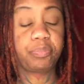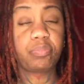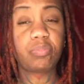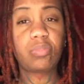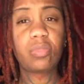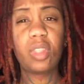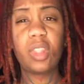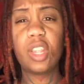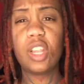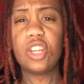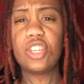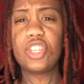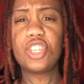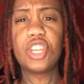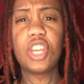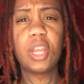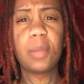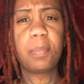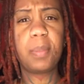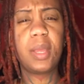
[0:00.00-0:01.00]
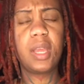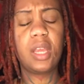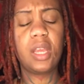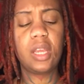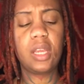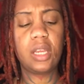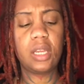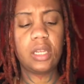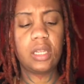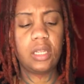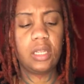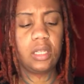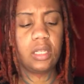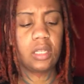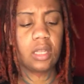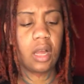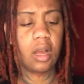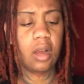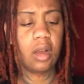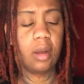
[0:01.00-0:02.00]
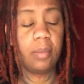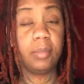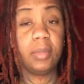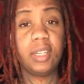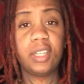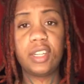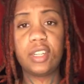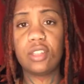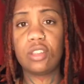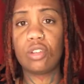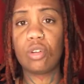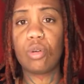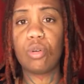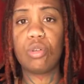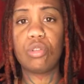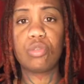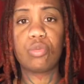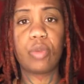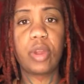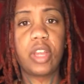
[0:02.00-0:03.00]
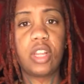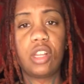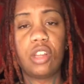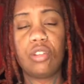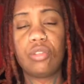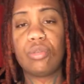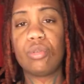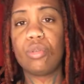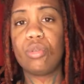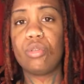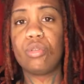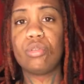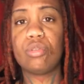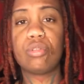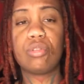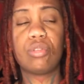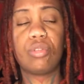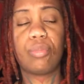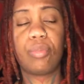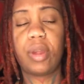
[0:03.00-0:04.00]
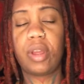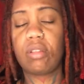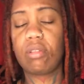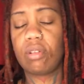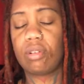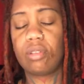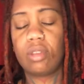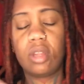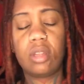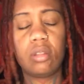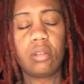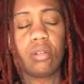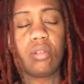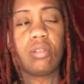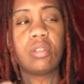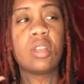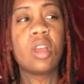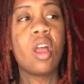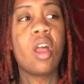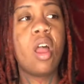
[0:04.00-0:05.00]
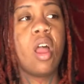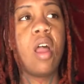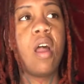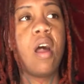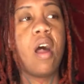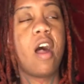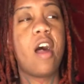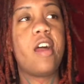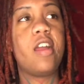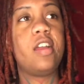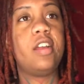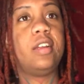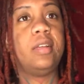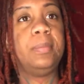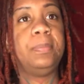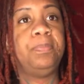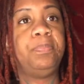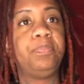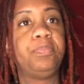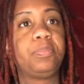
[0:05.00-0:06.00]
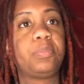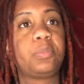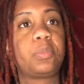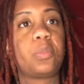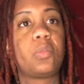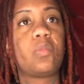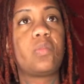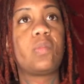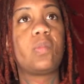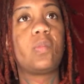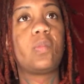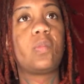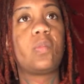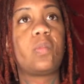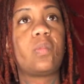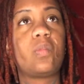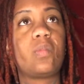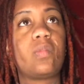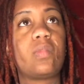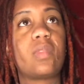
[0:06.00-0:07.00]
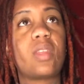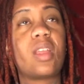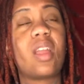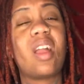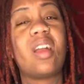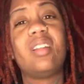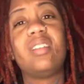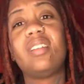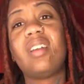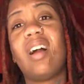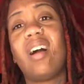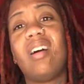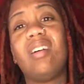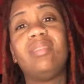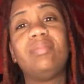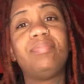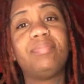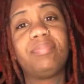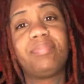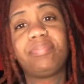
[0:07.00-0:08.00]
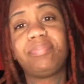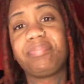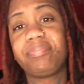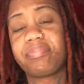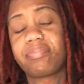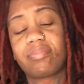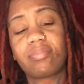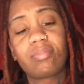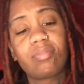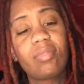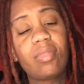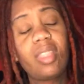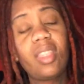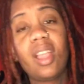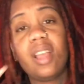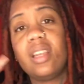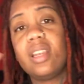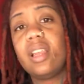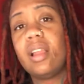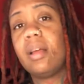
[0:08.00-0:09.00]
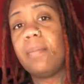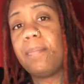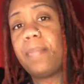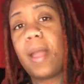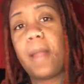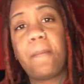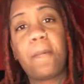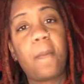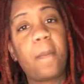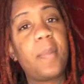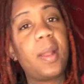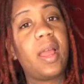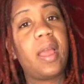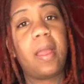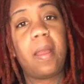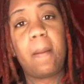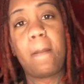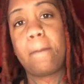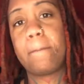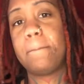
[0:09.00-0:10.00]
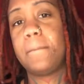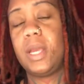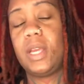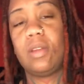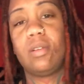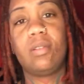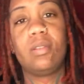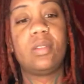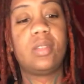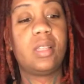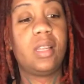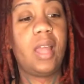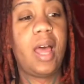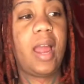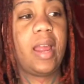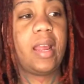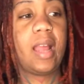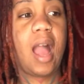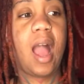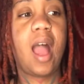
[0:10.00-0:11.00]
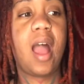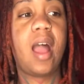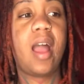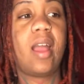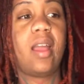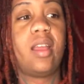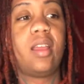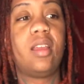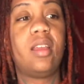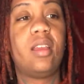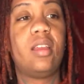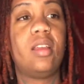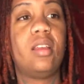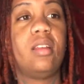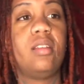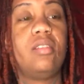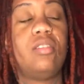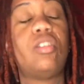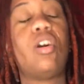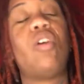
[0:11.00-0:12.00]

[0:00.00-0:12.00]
chickpeas, lentils, red lentils, the regular lentils, and yeah, paper plate meals. Like, I don't